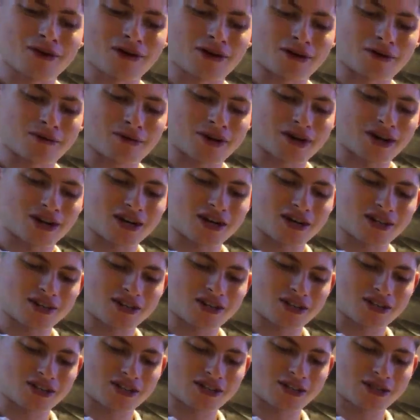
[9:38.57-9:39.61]
when
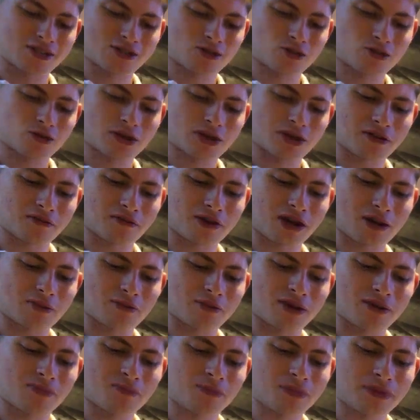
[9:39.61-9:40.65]
I'm just talking and
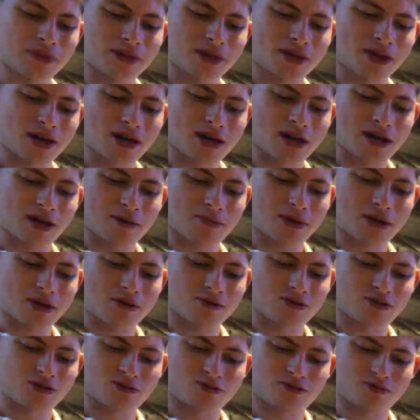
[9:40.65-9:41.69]
rambling
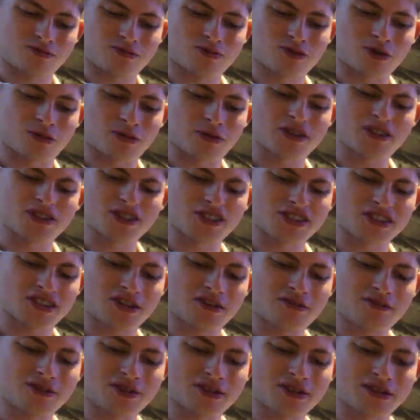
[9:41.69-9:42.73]
about topics and
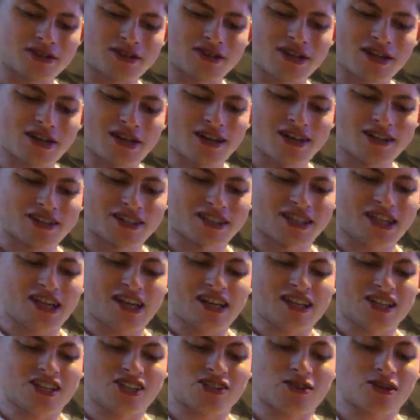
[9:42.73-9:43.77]
stuff and just
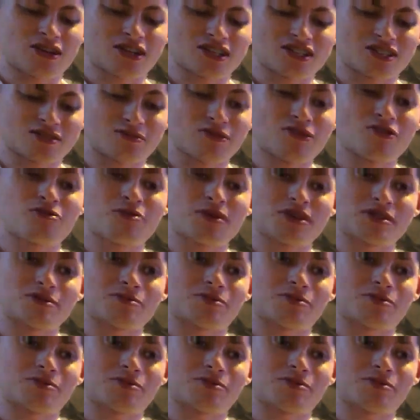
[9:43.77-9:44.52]
literally trying to smooth bits of